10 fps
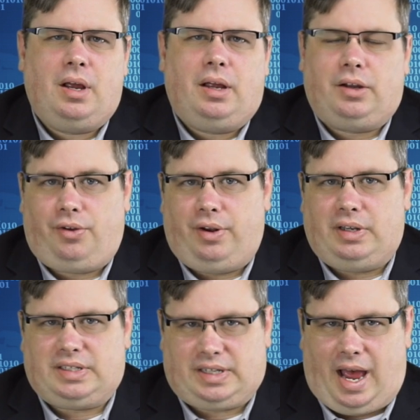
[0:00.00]
including
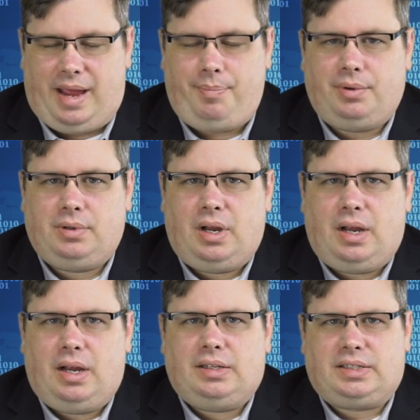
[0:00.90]
Skype,
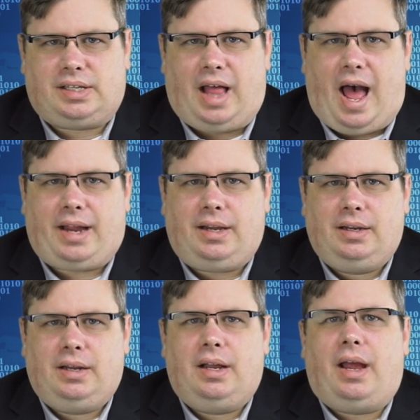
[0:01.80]
Slack,
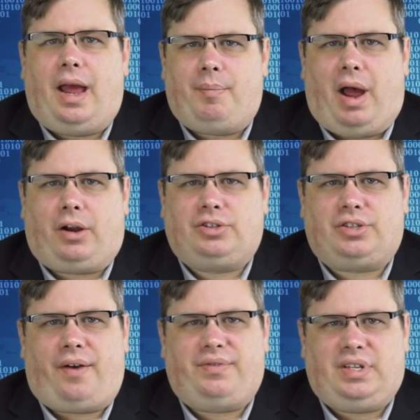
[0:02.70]
and
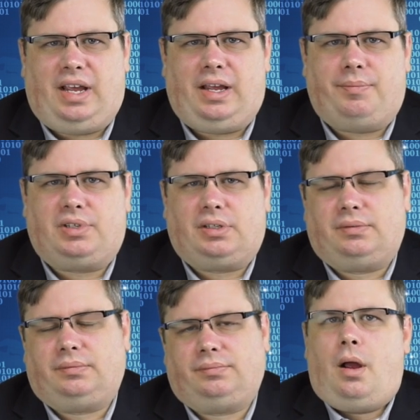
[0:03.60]
Microsoft Teams.
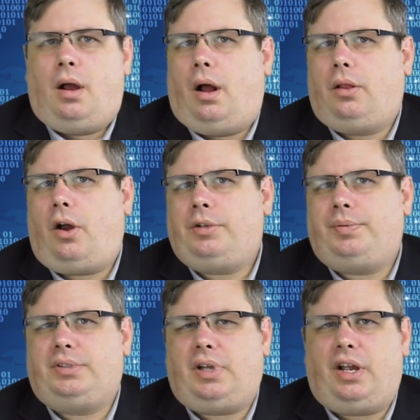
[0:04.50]
A large
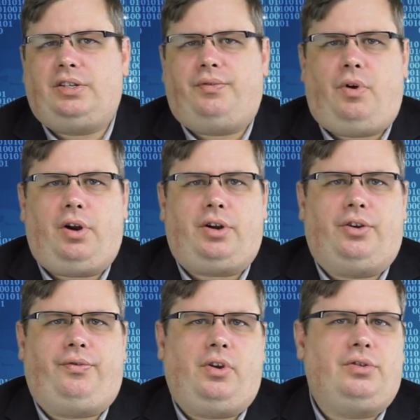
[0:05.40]
percentage of
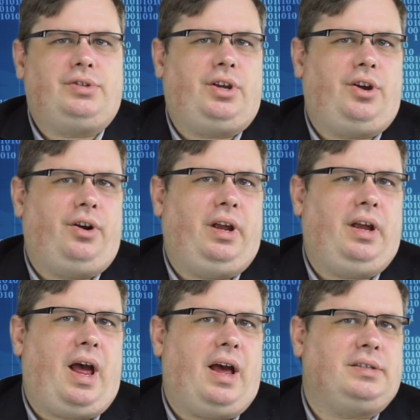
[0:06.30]
workers view
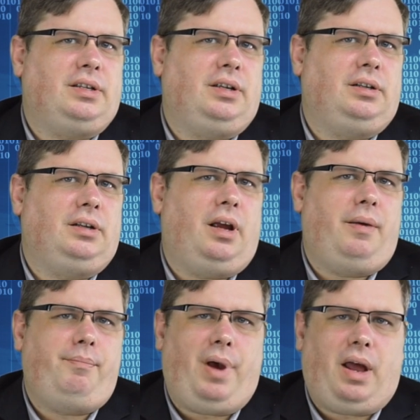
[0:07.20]
security as an
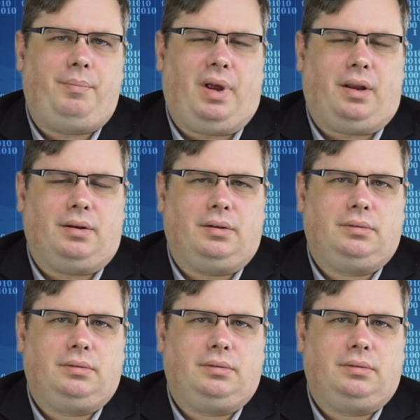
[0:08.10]
impediment.